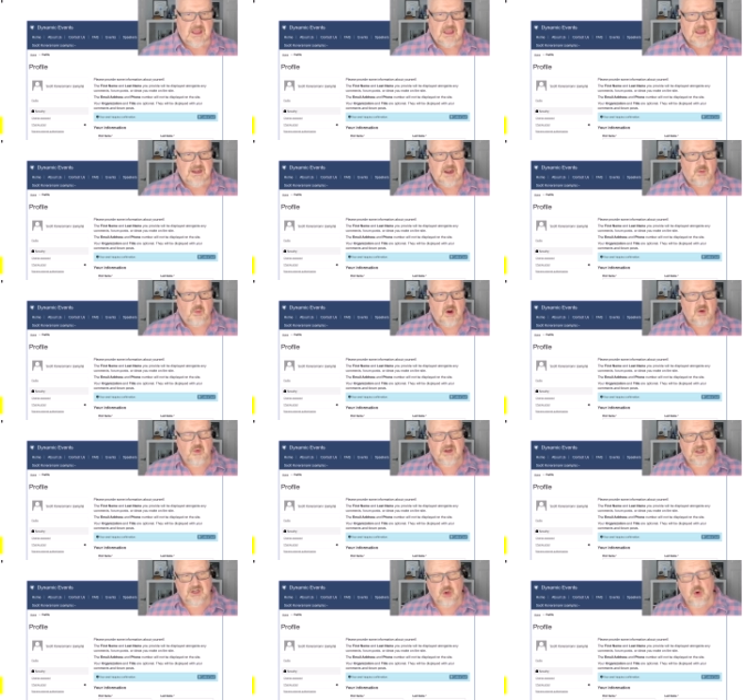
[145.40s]
Now, what
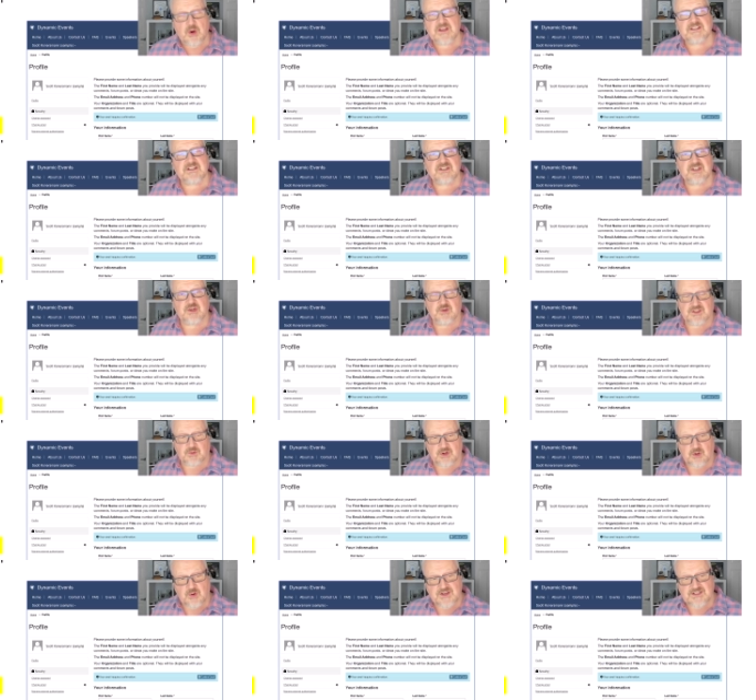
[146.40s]
we're going to do is
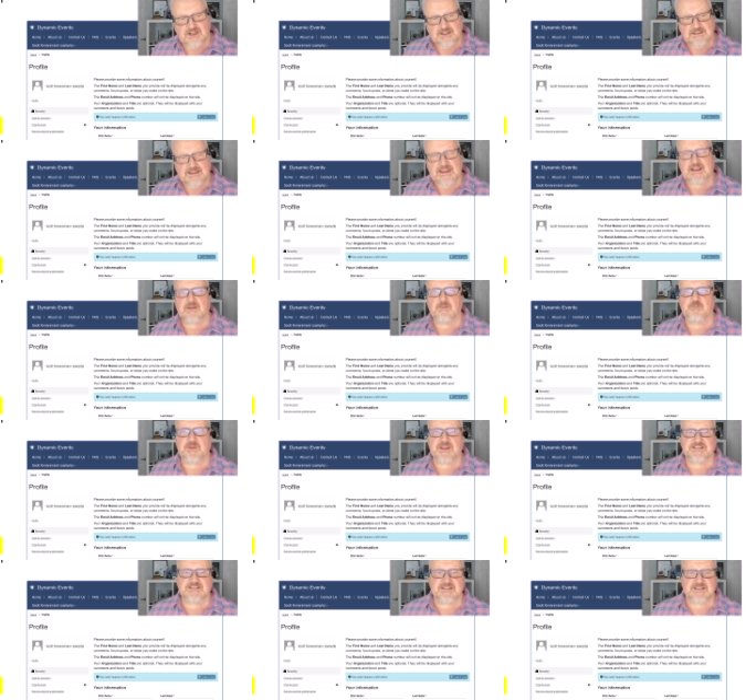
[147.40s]
we're going to link
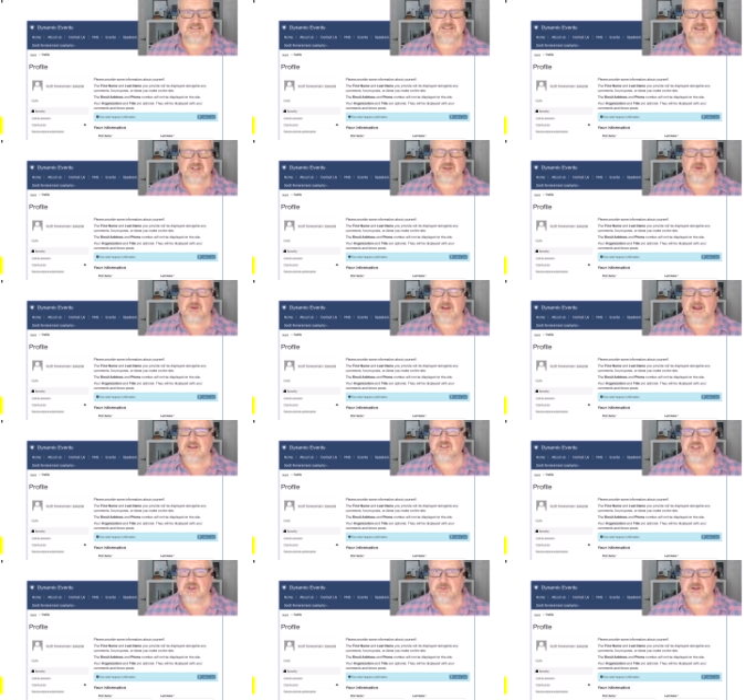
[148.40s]
Business Central
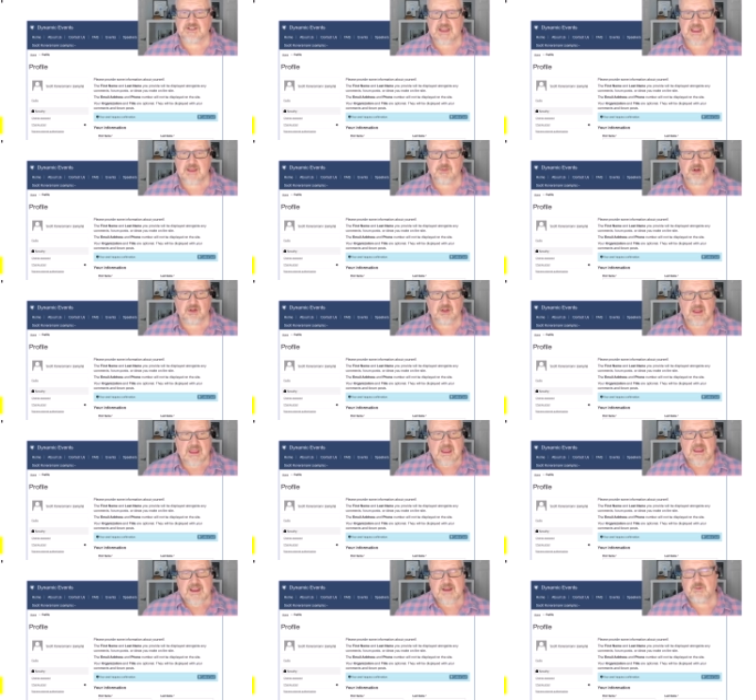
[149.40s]
customer table,
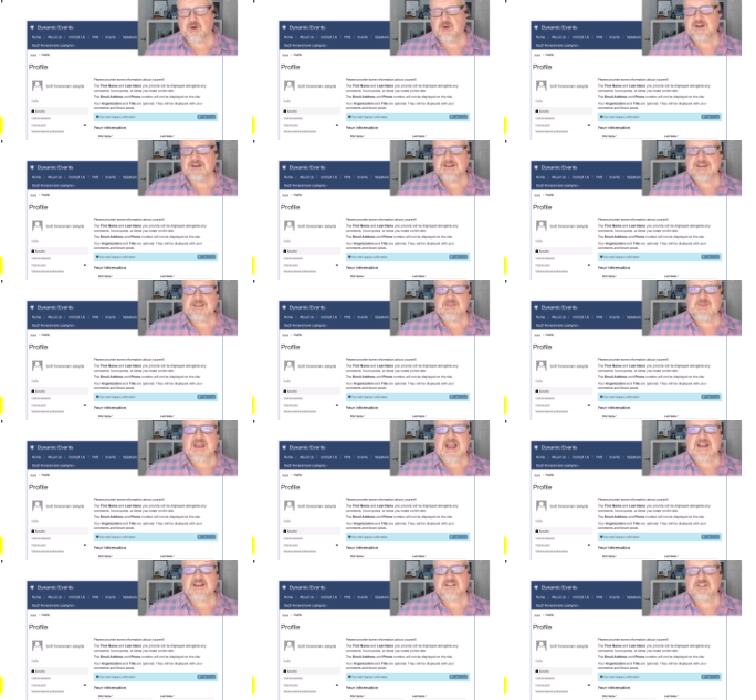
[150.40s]
and we're going to link
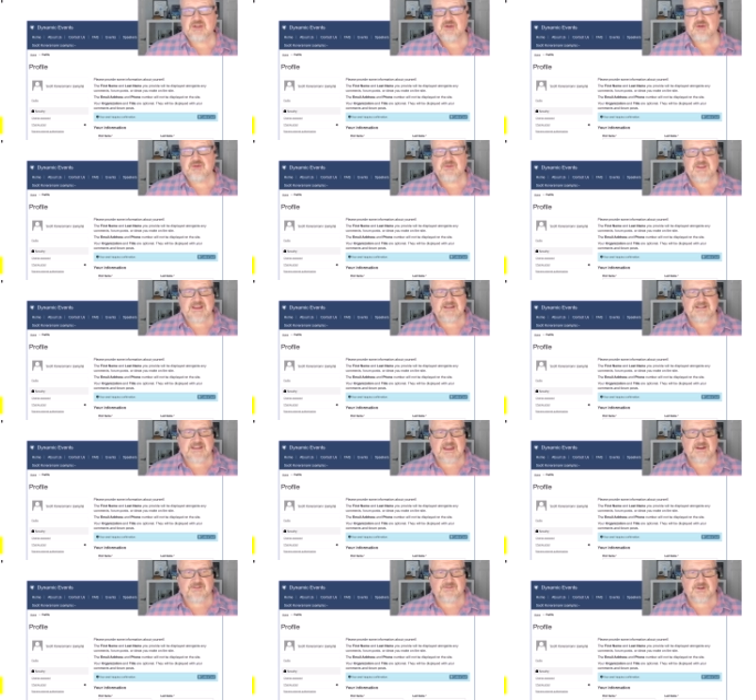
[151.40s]
that to the
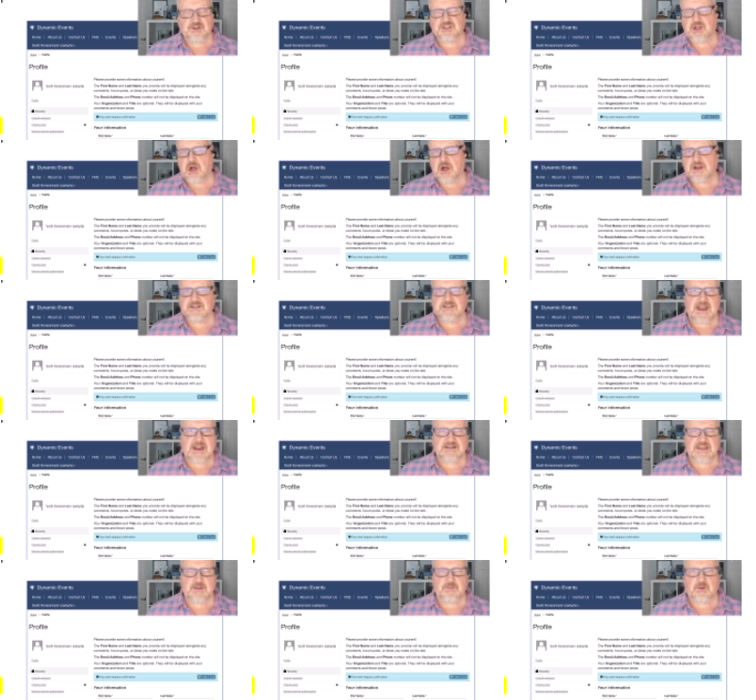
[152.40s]
Dataverse
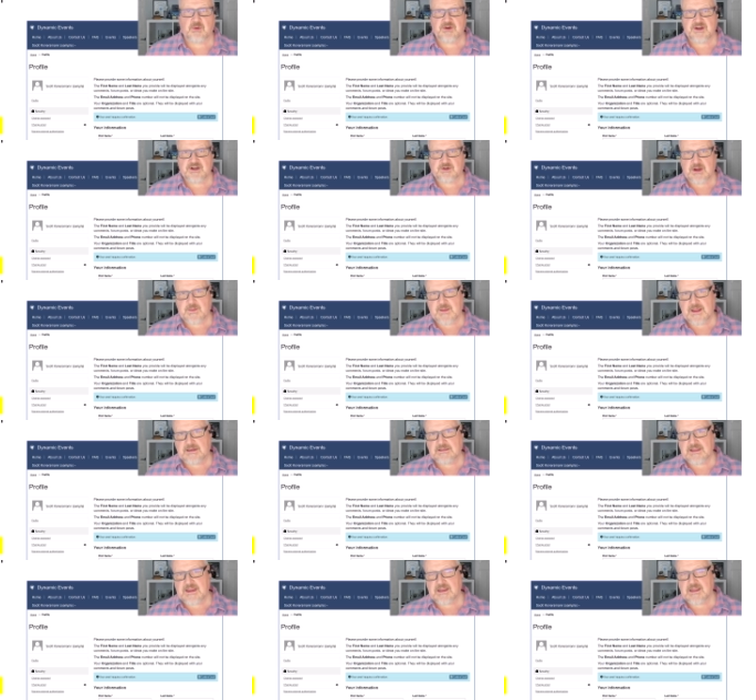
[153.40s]
contact table. We're going to create
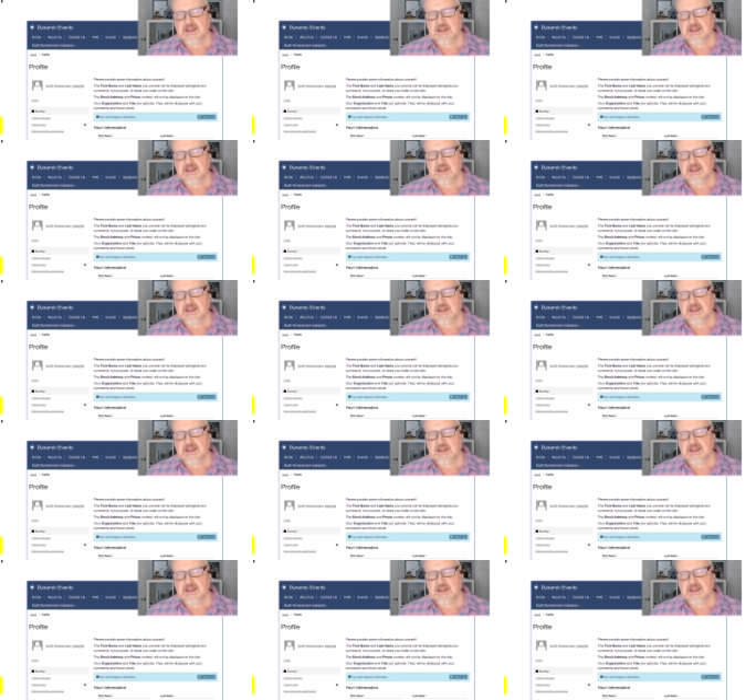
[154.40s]
that link.